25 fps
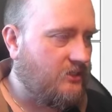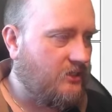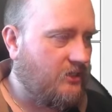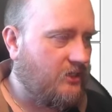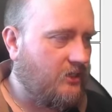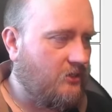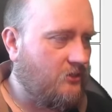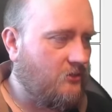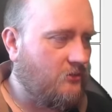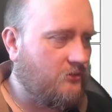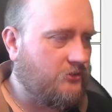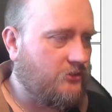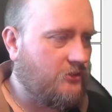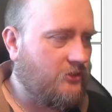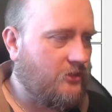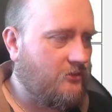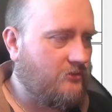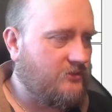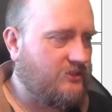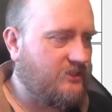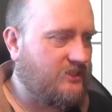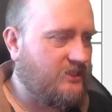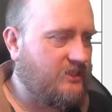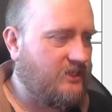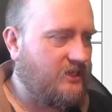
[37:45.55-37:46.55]
I can also now
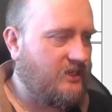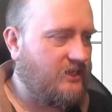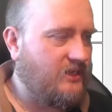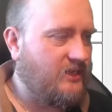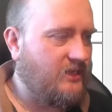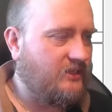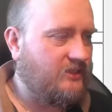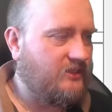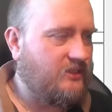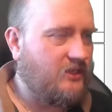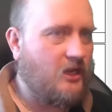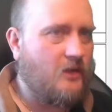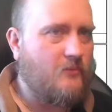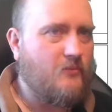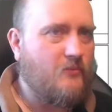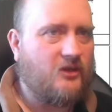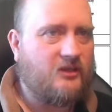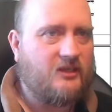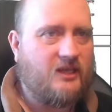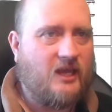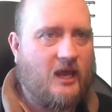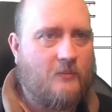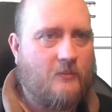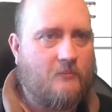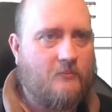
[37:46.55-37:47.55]
see that I'm
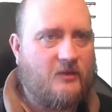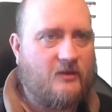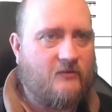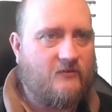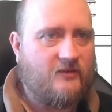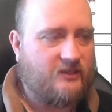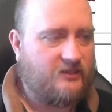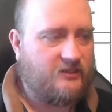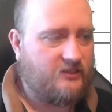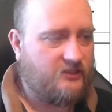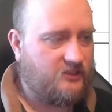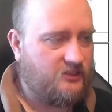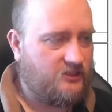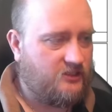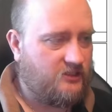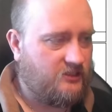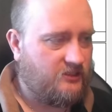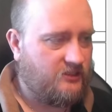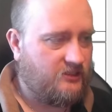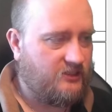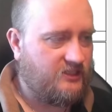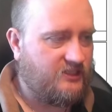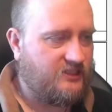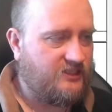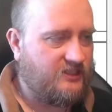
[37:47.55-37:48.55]
not happy with
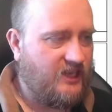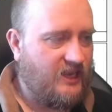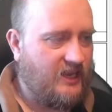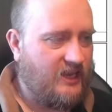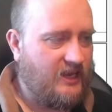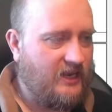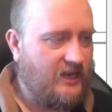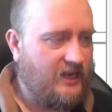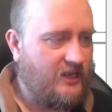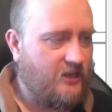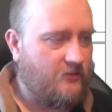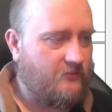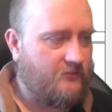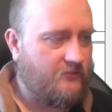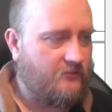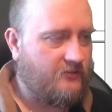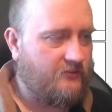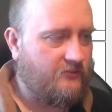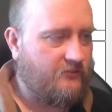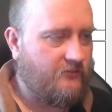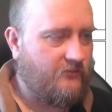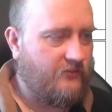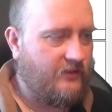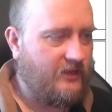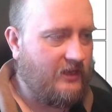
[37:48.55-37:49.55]
the scaling of the
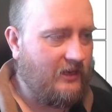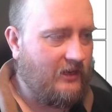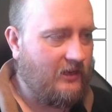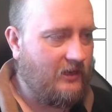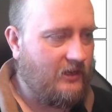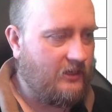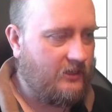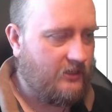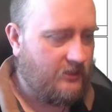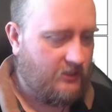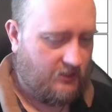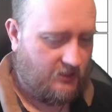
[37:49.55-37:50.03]
fill.